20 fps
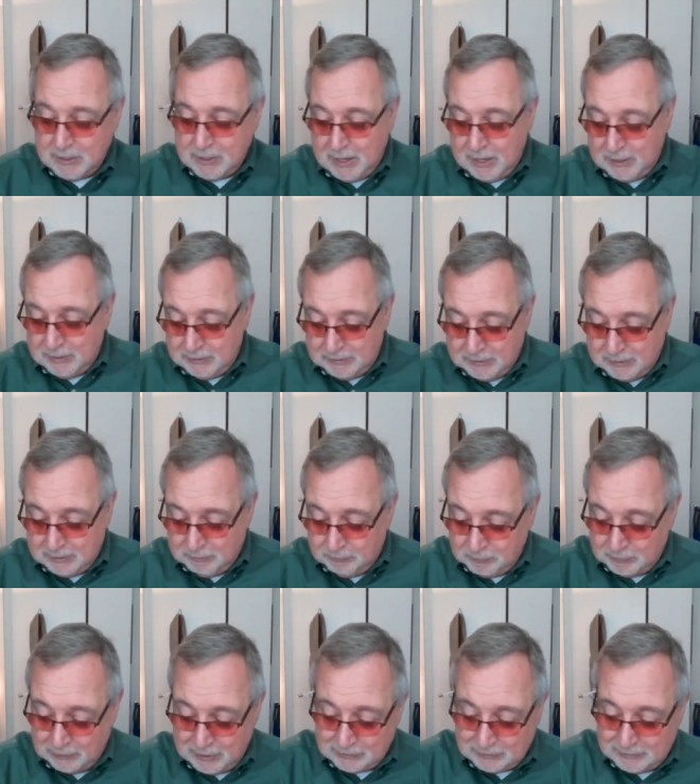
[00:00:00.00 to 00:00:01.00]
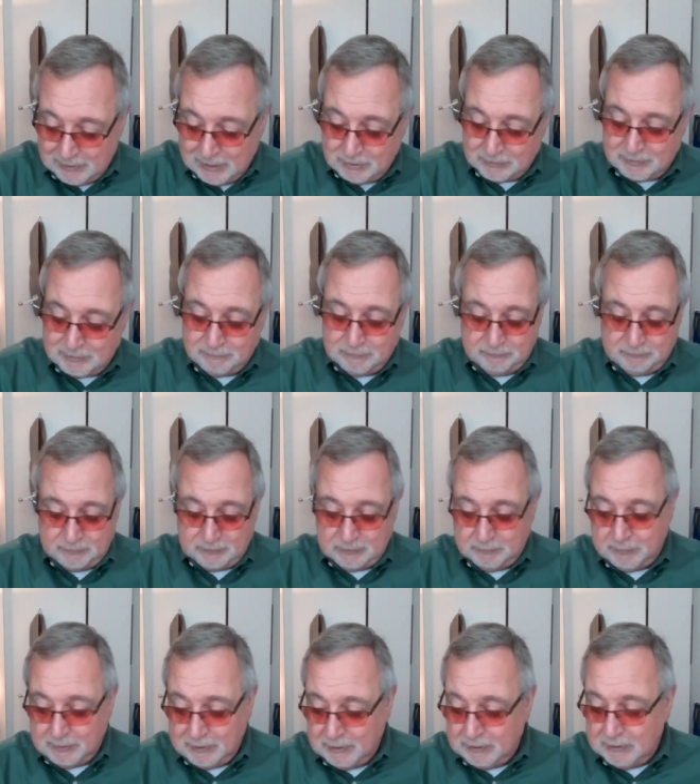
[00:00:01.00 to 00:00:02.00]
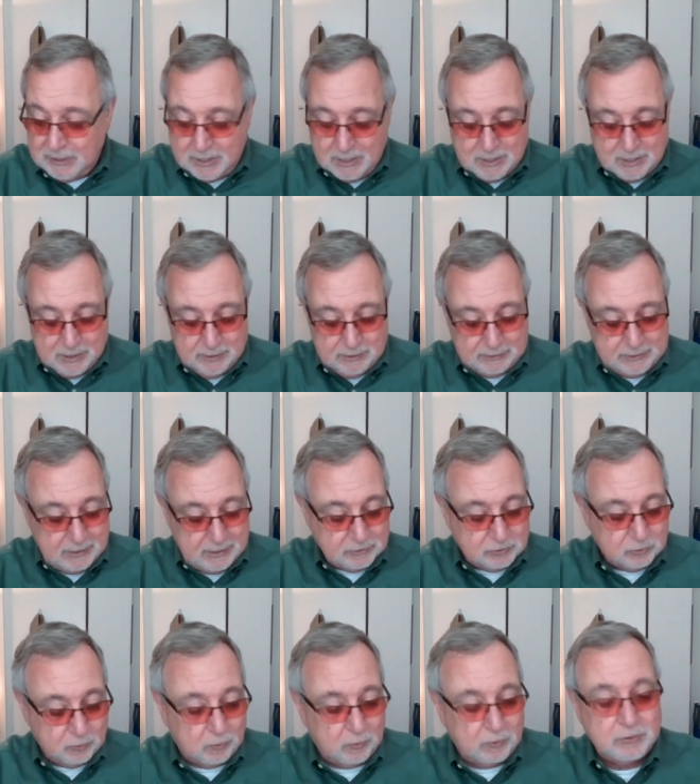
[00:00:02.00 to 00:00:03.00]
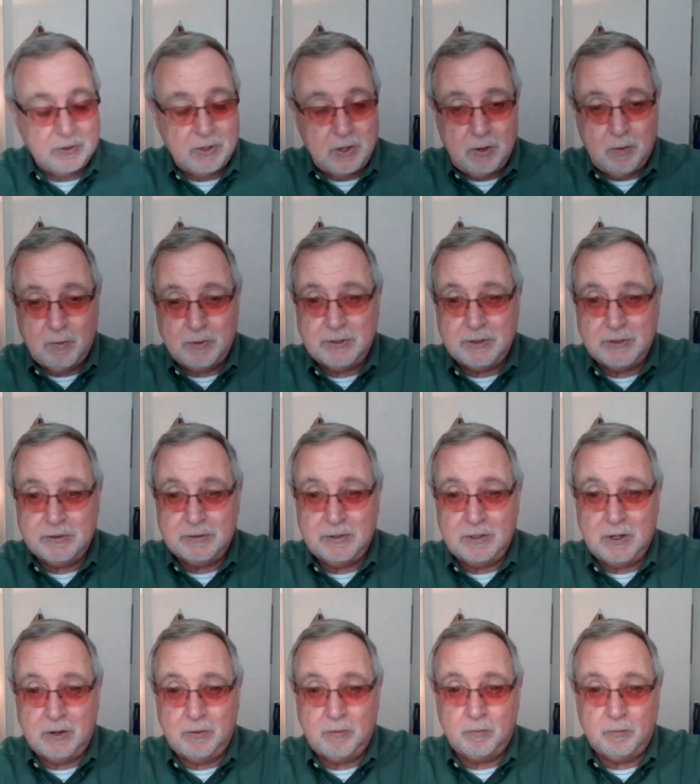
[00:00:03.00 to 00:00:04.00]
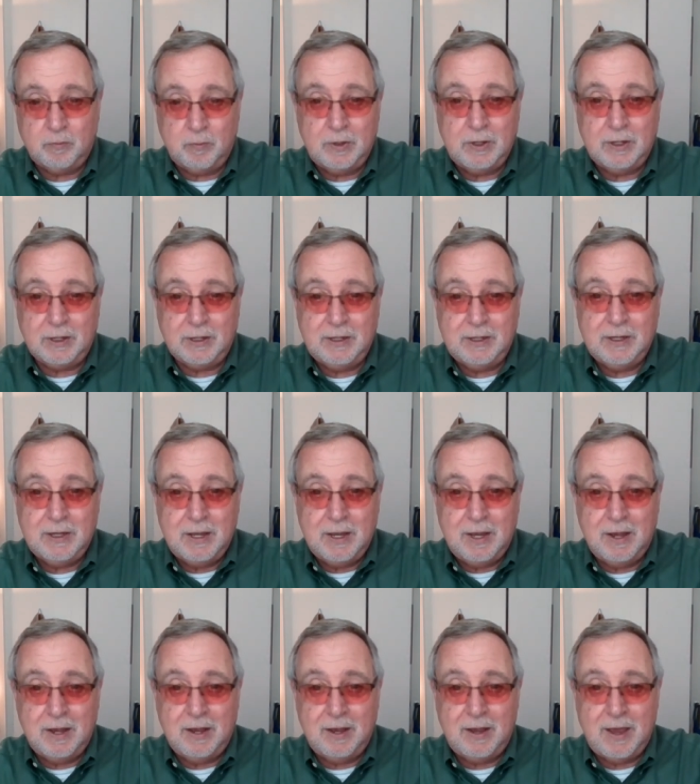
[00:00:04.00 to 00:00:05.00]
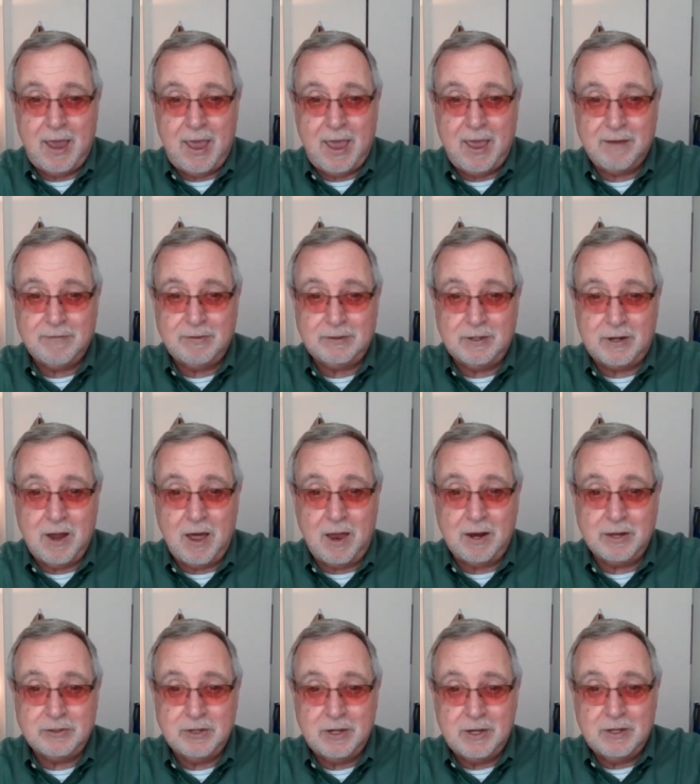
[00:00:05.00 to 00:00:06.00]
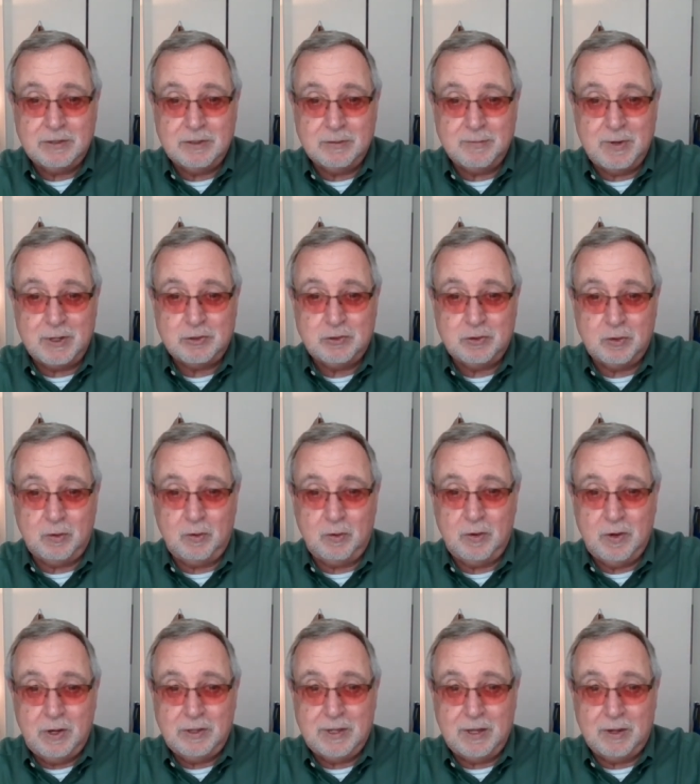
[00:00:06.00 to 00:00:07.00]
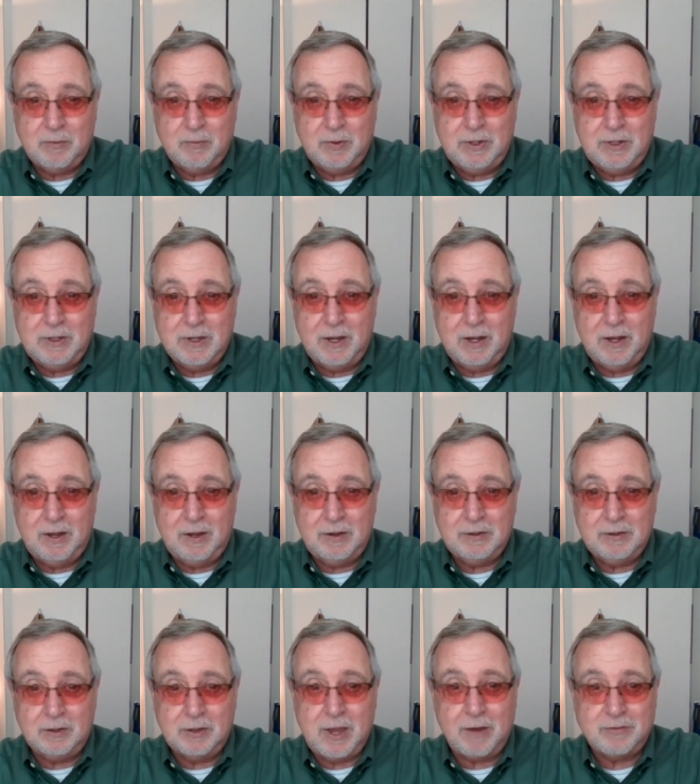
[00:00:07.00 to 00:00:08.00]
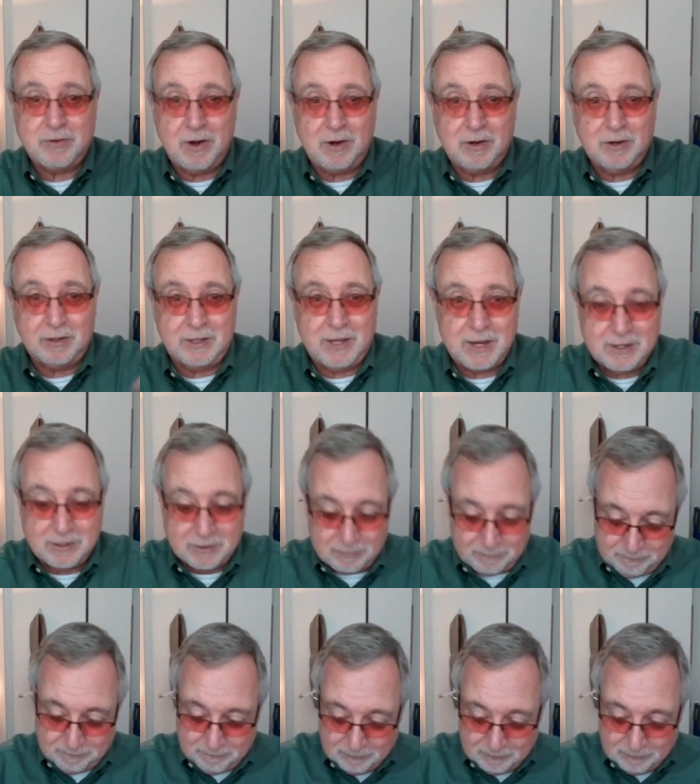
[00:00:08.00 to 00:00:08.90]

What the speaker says: And with the likely outcome of it being the King of Swords, which is, you know, really having the knowledge to make sure that we look after our little kingdom.